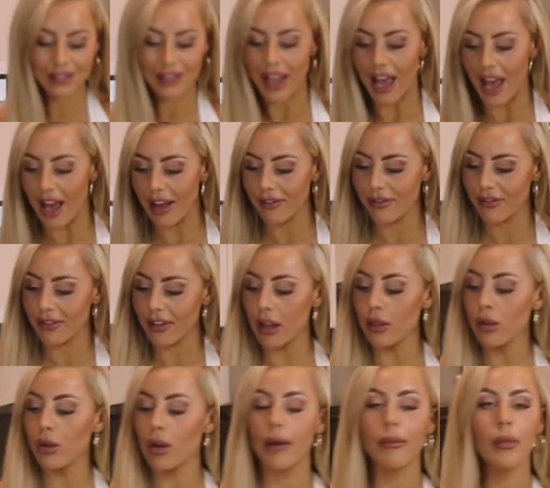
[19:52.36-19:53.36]
You have,
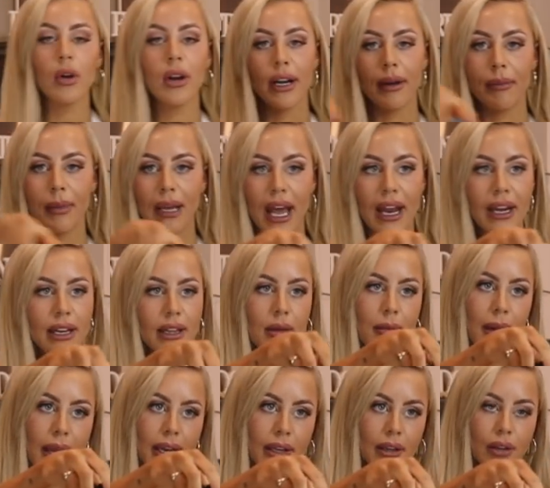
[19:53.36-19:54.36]
look, I'm not going to be adding the
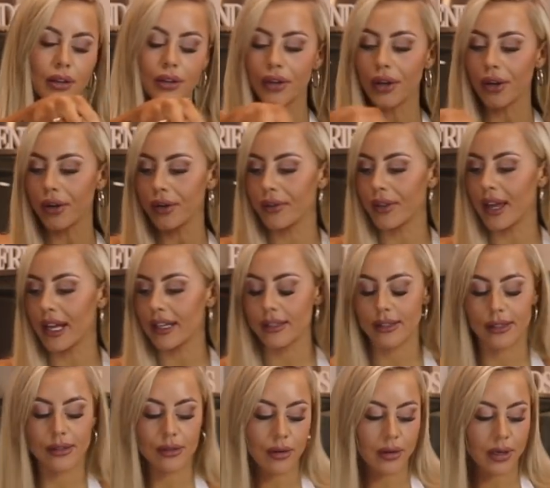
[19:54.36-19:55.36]
bacon on. No,
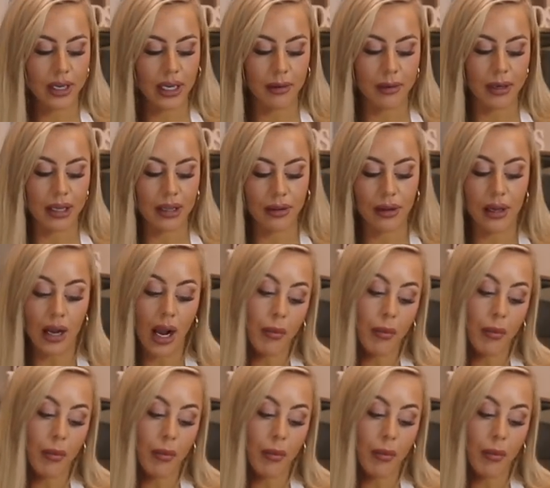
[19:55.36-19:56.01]
that's not going to be a thing.